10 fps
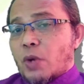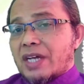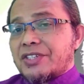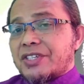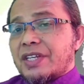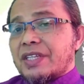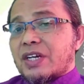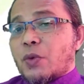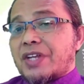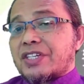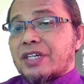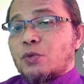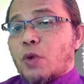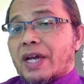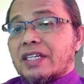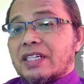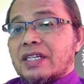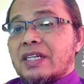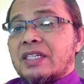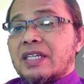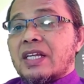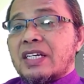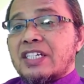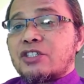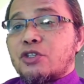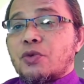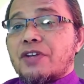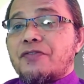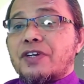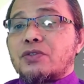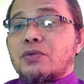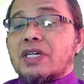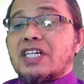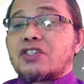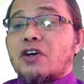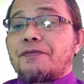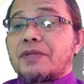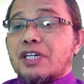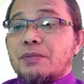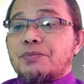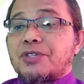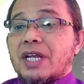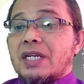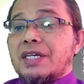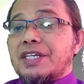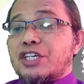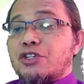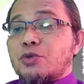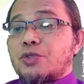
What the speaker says: To answer the question what the learners should refer to the list of terms and learning